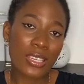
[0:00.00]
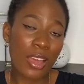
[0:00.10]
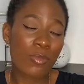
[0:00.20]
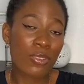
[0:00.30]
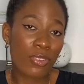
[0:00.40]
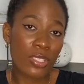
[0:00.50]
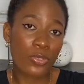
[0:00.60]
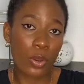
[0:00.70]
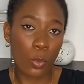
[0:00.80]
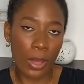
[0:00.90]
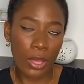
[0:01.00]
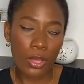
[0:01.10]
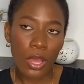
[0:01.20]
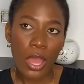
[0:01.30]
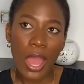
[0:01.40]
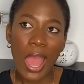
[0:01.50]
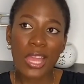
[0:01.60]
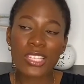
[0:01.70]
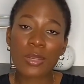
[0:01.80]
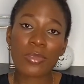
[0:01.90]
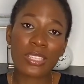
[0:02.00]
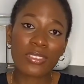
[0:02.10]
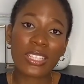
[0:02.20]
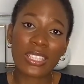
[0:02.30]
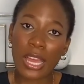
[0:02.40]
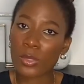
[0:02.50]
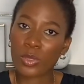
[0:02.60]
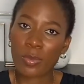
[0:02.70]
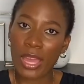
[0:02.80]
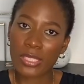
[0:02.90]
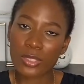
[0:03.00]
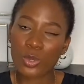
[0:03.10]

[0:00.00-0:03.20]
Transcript: have been friends for a while and she had been living in the house with my auntie.